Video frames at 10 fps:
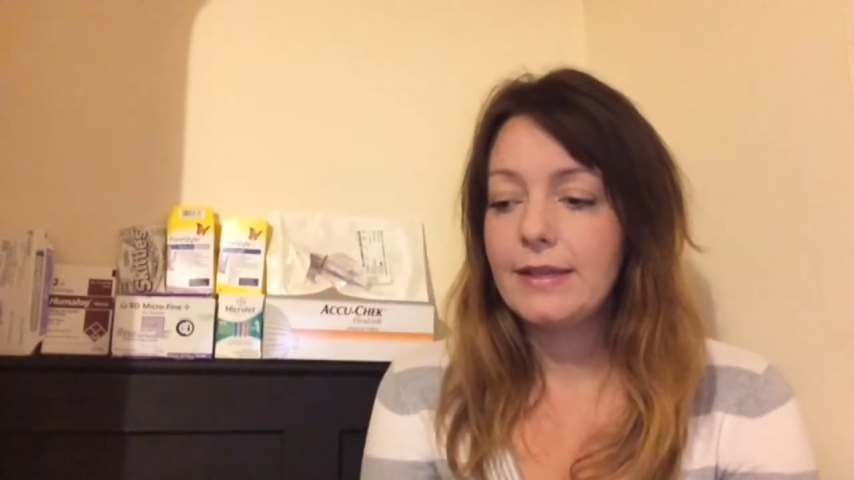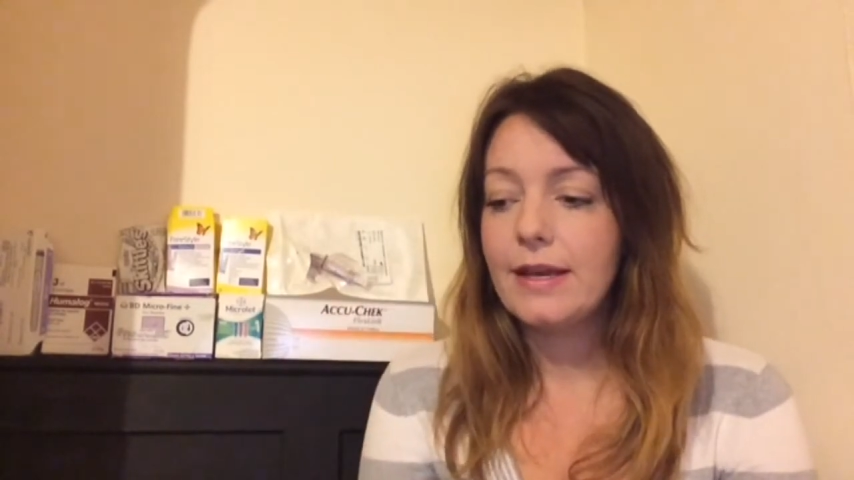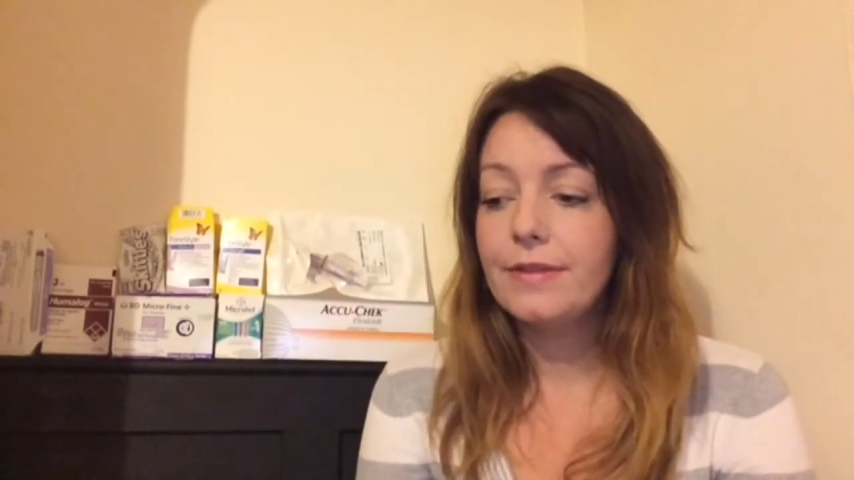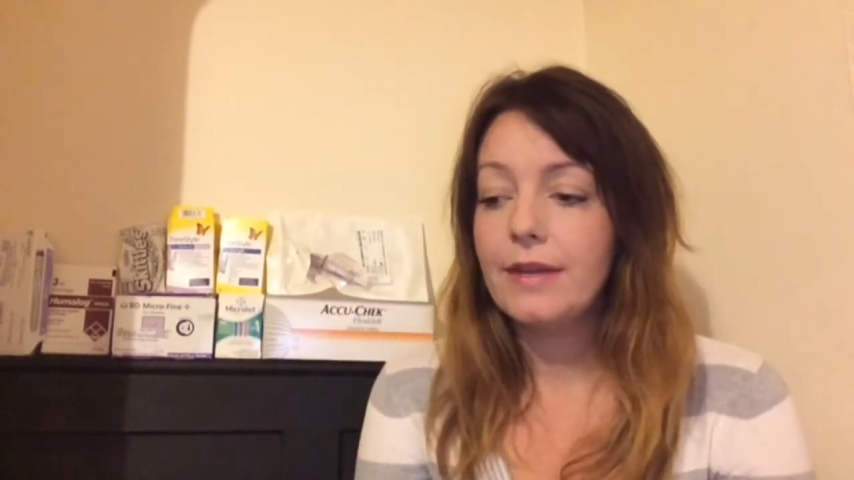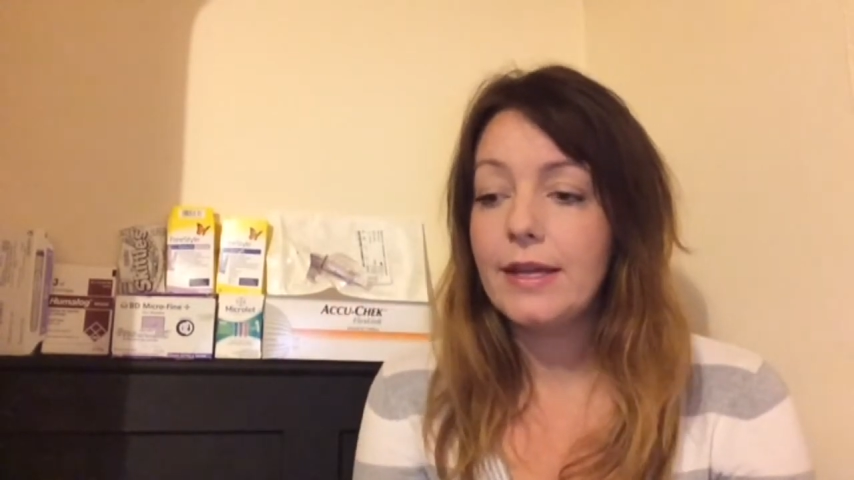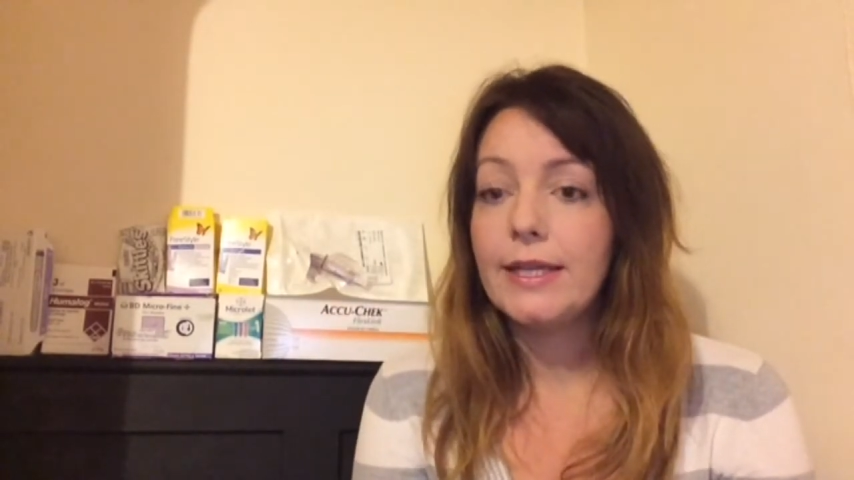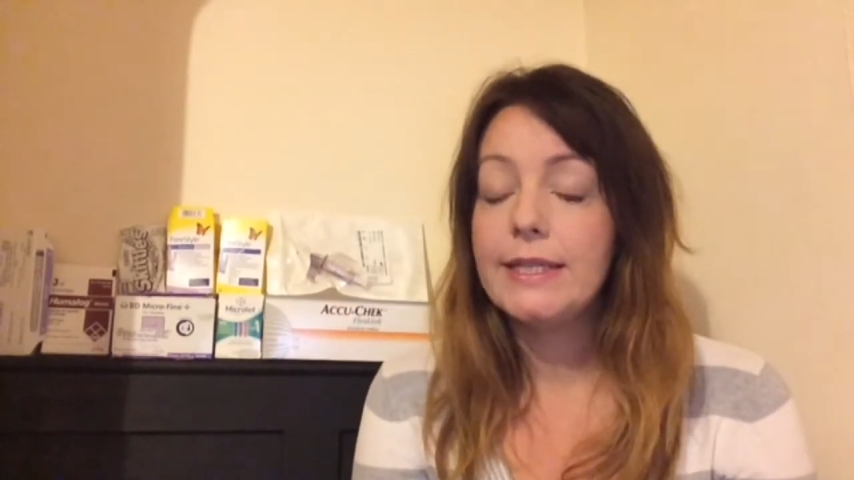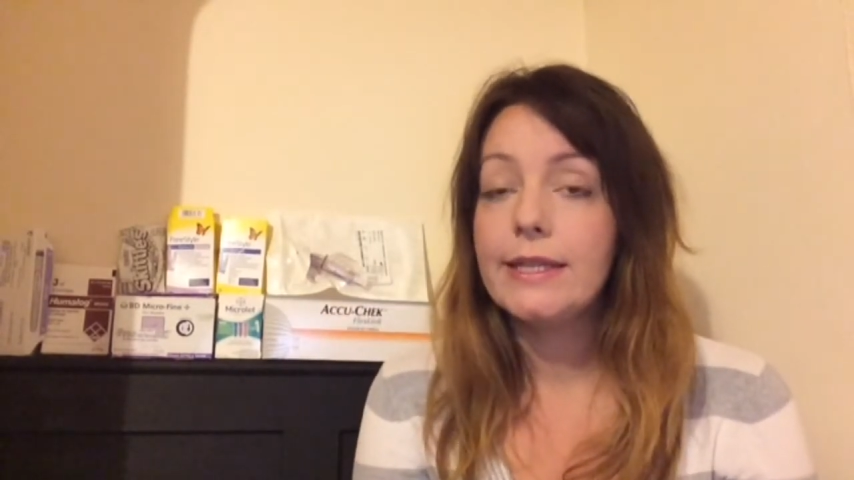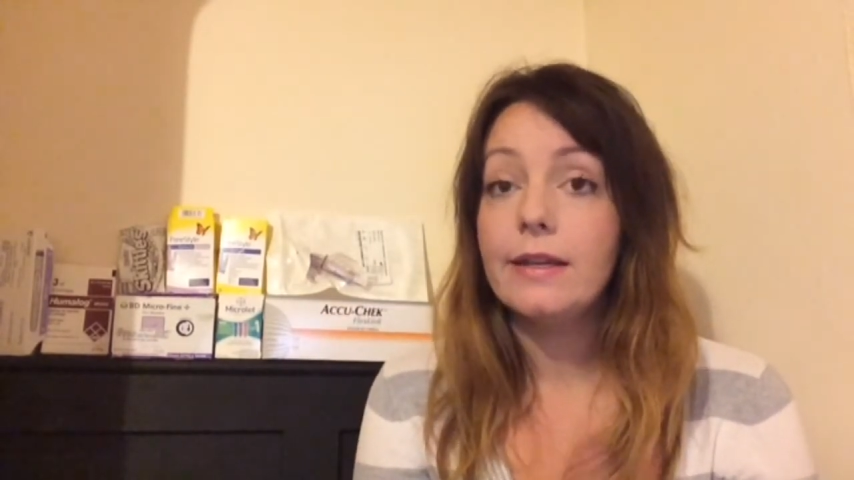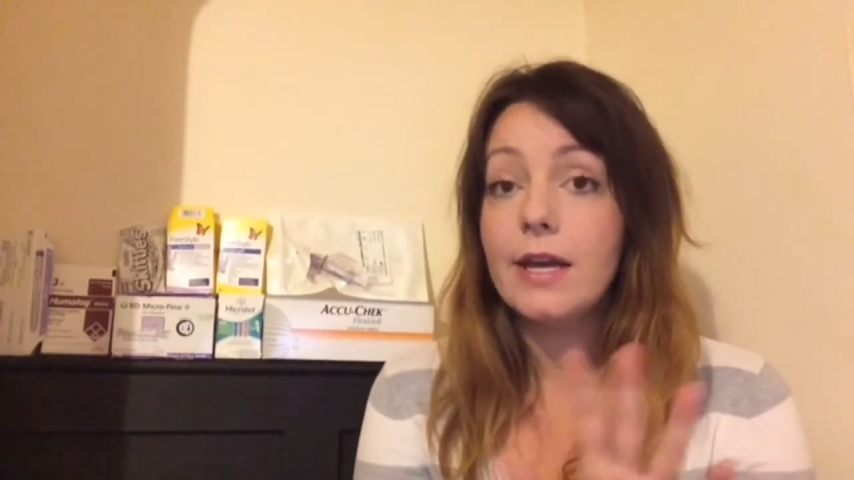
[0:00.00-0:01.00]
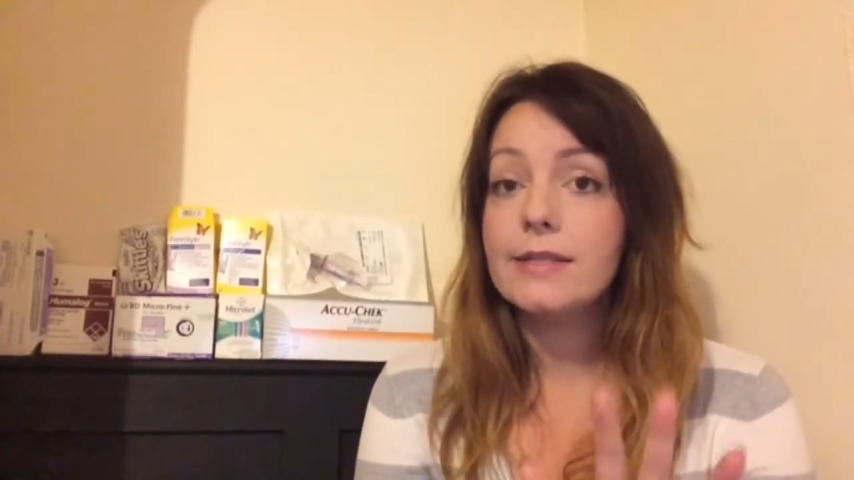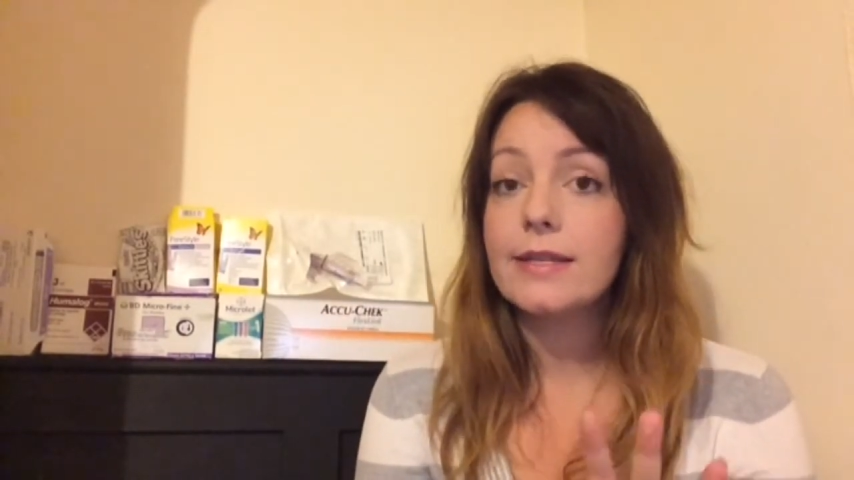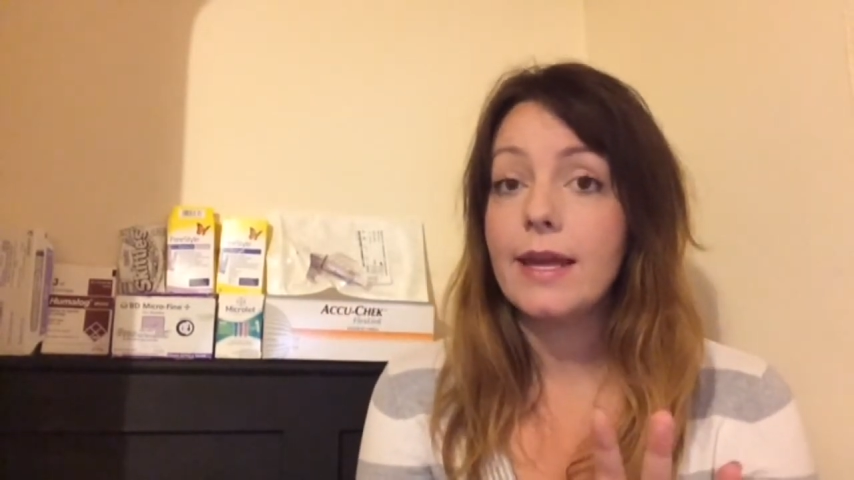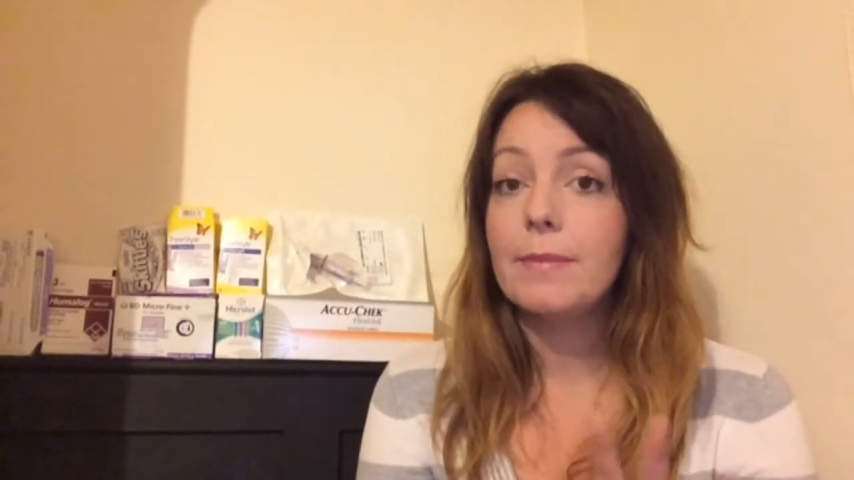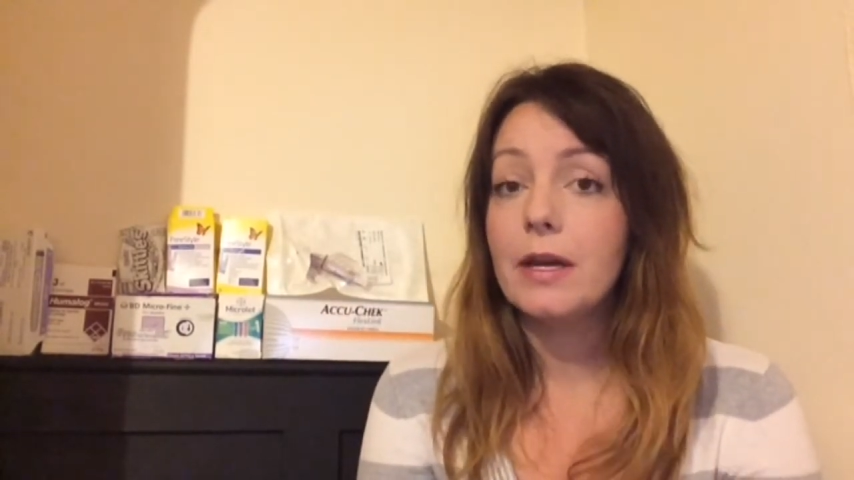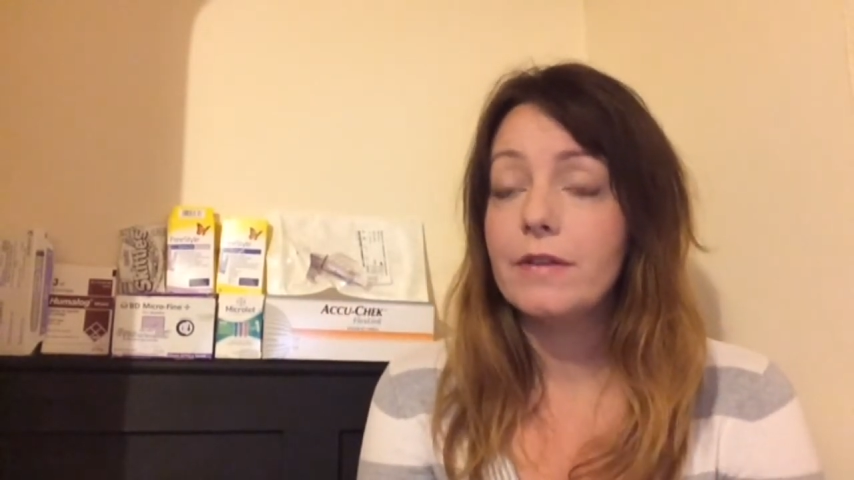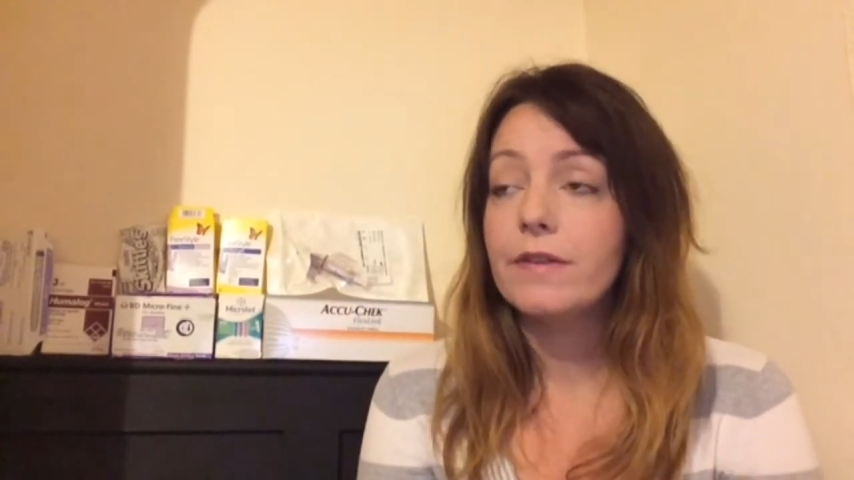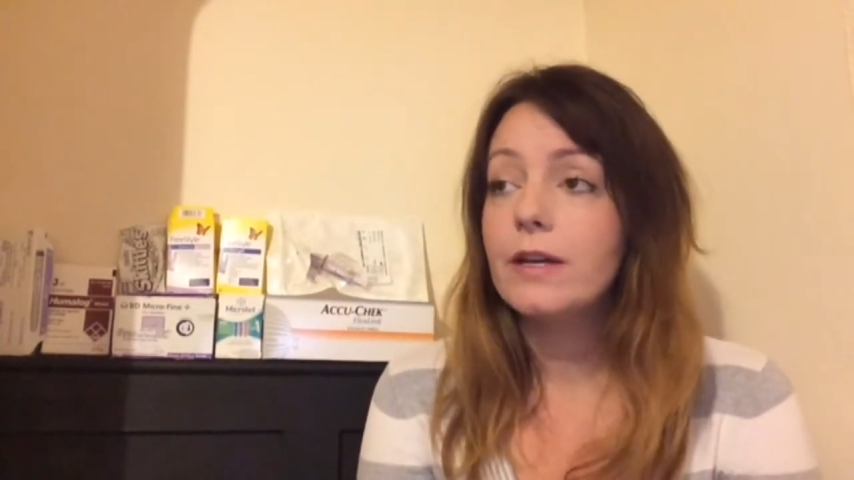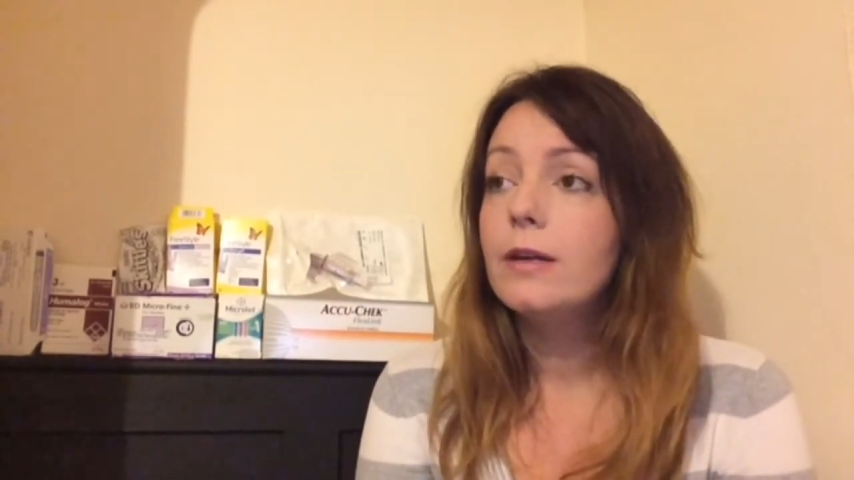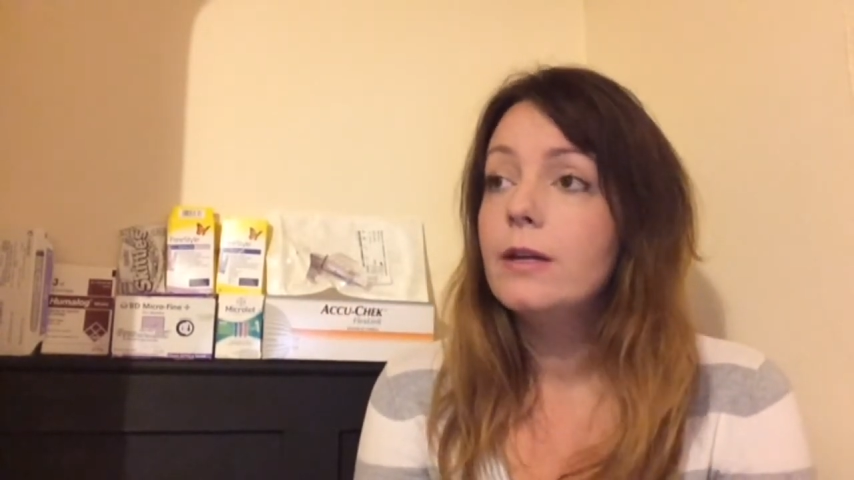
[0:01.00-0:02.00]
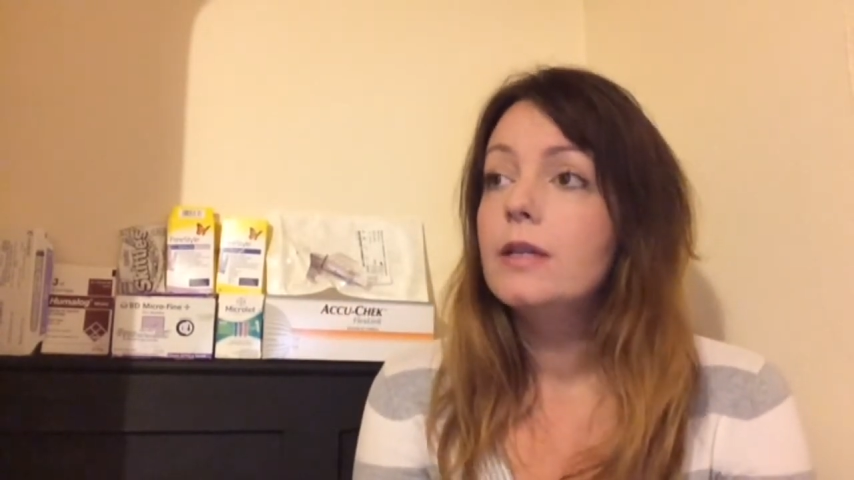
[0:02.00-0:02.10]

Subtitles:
and then a nurse came over